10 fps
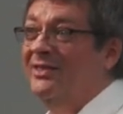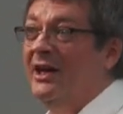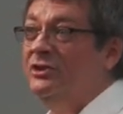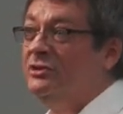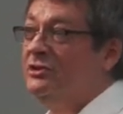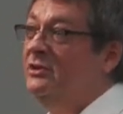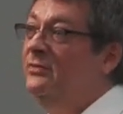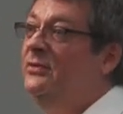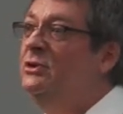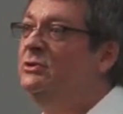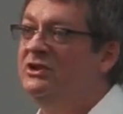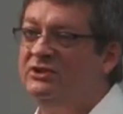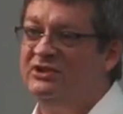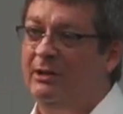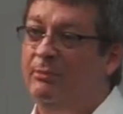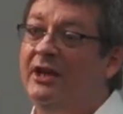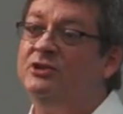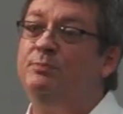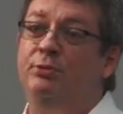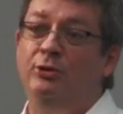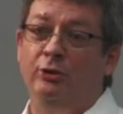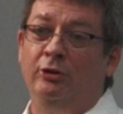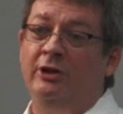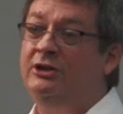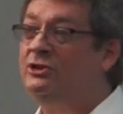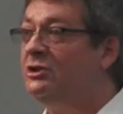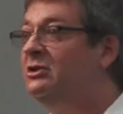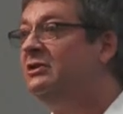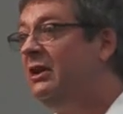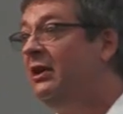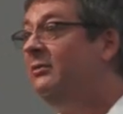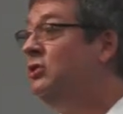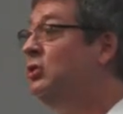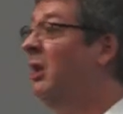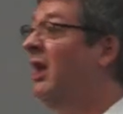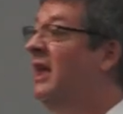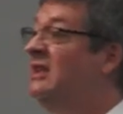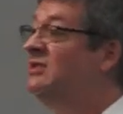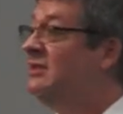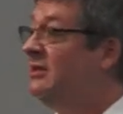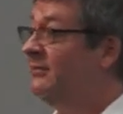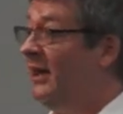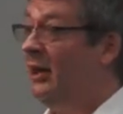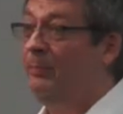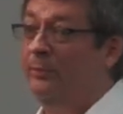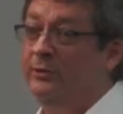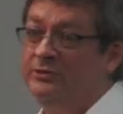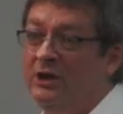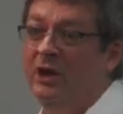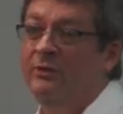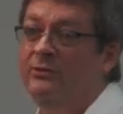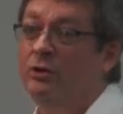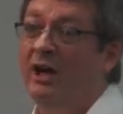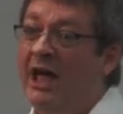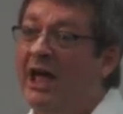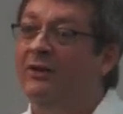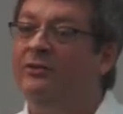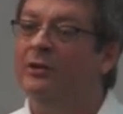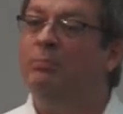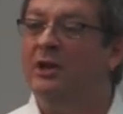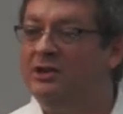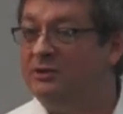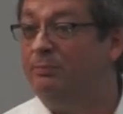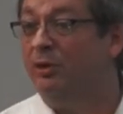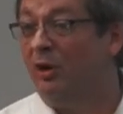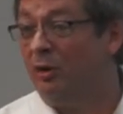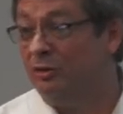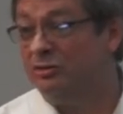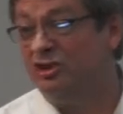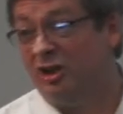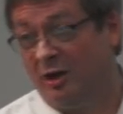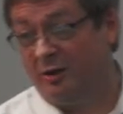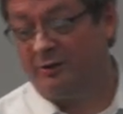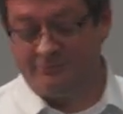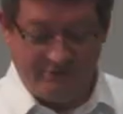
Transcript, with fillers: That just confuses them. That's purely just there for you lazy developers, for you to have some place to put all your junk.